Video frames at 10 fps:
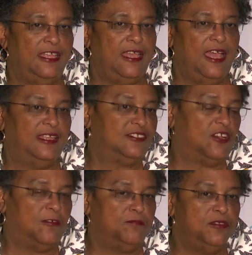I ask
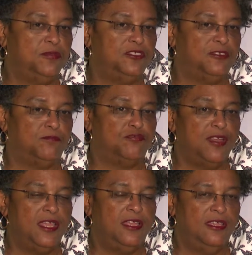our people to
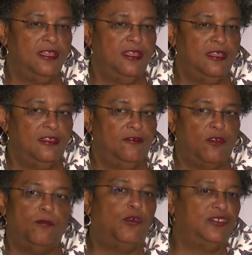pray
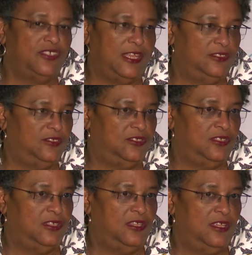for both sides
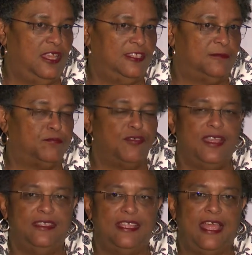and to
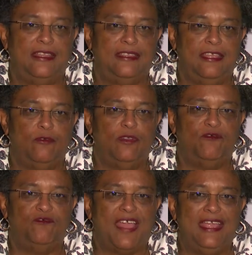pray that they will
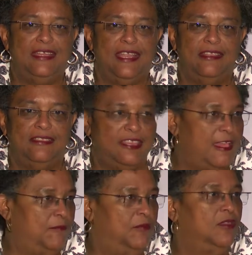find in
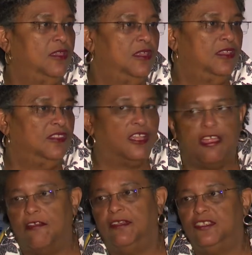them the
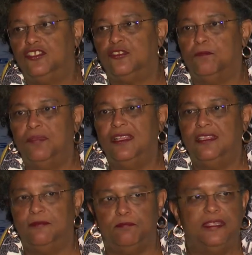courage to build
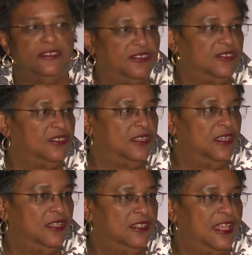the peace
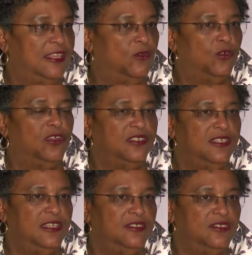that the world
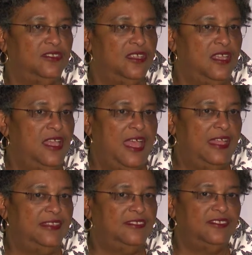needs.
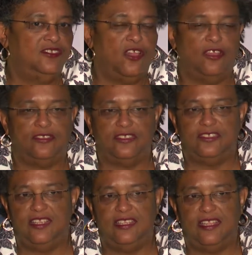And this is not to
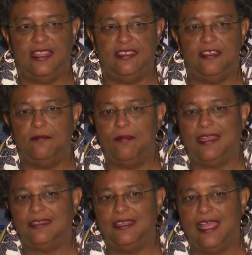say that their
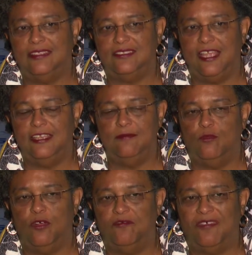battle has any
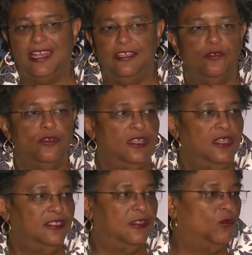more value
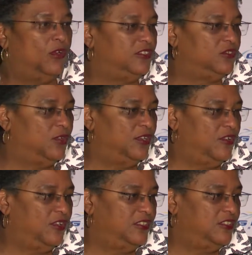than what is going
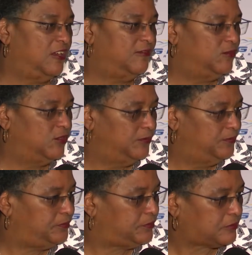on in Darfur,
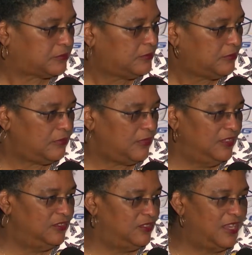
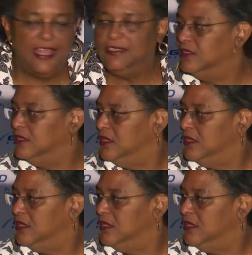in Sudan,